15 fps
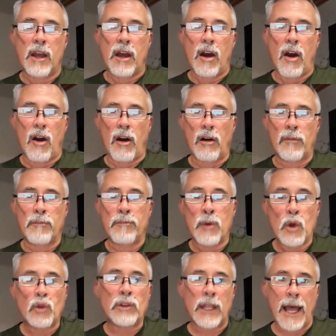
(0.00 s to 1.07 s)
are
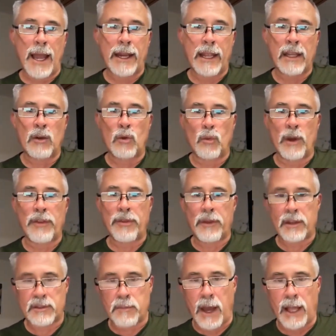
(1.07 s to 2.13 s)
moonlighting with
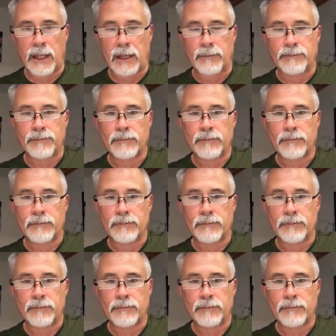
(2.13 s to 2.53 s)
Hezbollah.